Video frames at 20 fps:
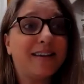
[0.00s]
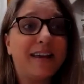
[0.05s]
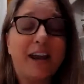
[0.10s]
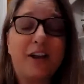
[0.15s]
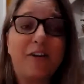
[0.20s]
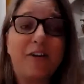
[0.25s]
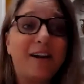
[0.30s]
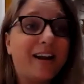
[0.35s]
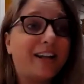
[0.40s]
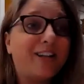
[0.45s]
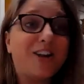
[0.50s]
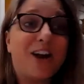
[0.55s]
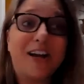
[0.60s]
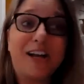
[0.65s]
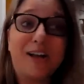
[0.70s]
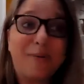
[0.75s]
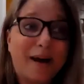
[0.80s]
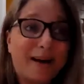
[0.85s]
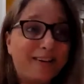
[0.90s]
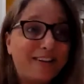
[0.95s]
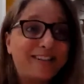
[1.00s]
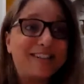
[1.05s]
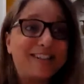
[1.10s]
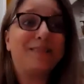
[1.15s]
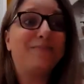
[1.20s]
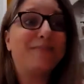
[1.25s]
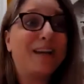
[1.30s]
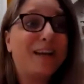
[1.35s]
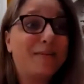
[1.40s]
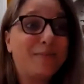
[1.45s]
Carrie and I talk about it
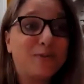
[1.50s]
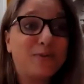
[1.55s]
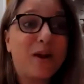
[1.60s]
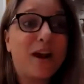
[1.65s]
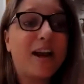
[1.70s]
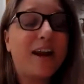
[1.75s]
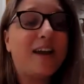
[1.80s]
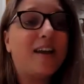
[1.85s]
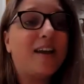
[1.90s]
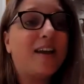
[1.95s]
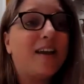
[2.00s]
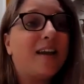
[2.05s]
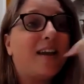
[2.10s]
sometimes, right?